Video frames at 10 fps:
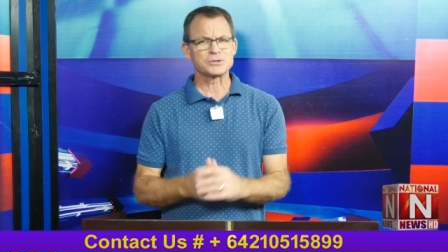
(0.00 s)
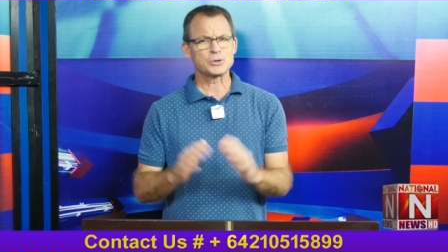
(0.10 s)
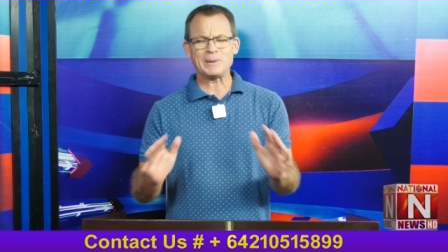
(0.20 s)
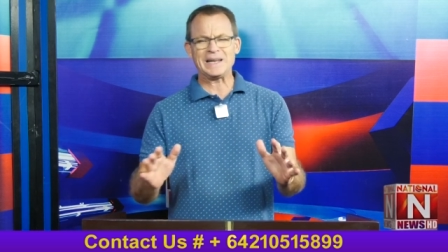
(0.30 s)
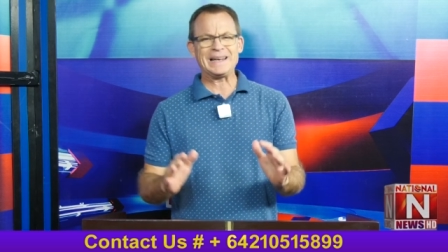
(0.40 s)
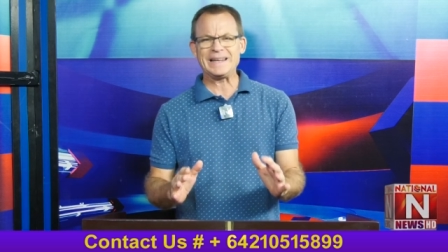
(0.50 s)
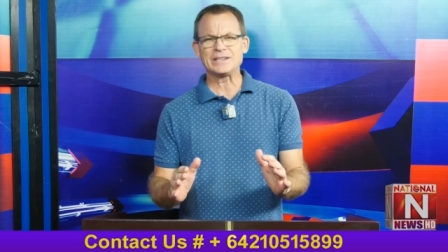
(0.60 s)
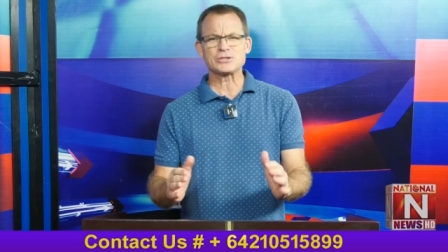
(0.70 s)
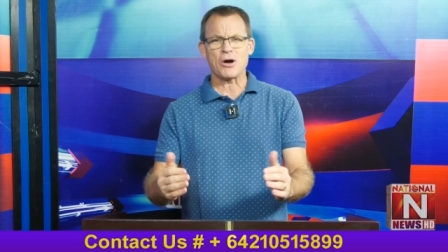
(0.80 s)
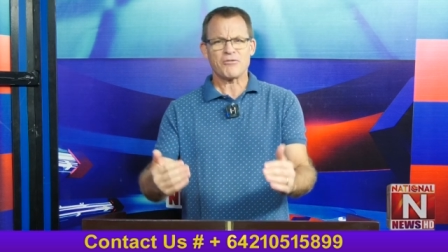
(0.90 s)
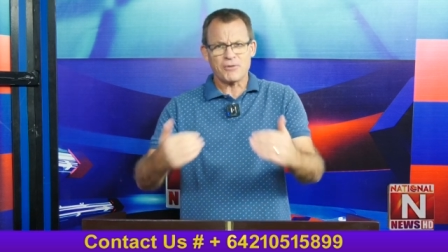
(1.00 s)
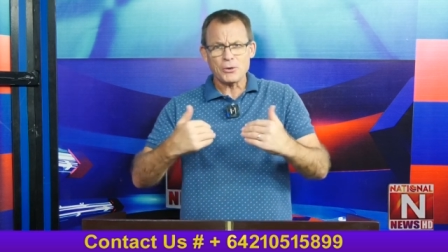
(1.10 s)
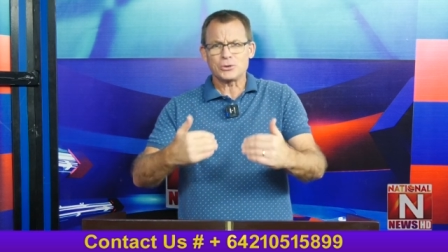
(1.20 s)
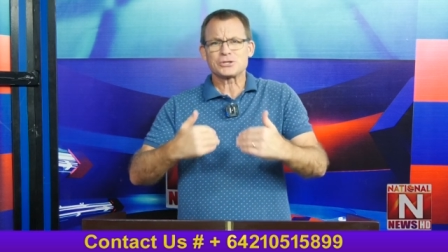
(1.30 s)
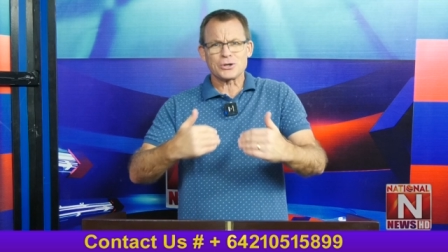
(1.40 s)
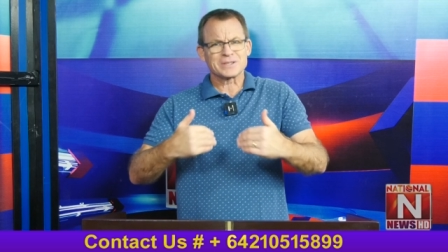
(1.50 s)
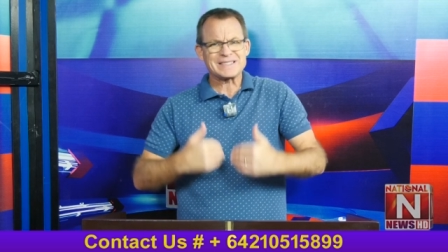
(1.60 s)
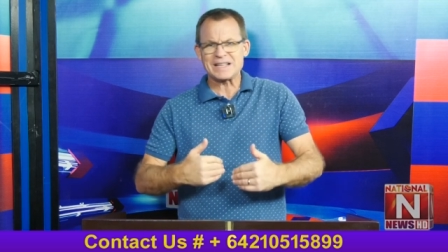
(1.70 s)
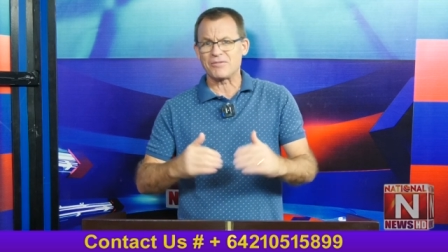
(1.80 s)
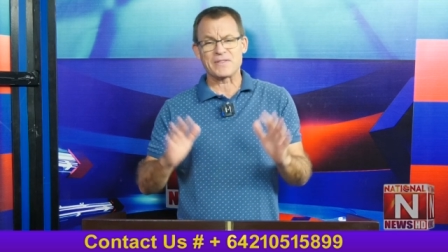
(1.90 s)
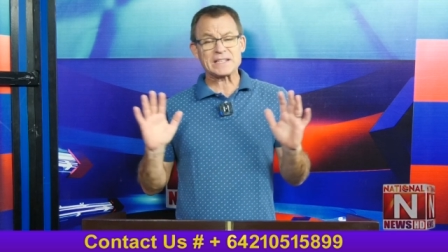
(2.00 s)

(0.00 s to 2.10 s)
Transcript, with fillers: Too many leaders are focused on self.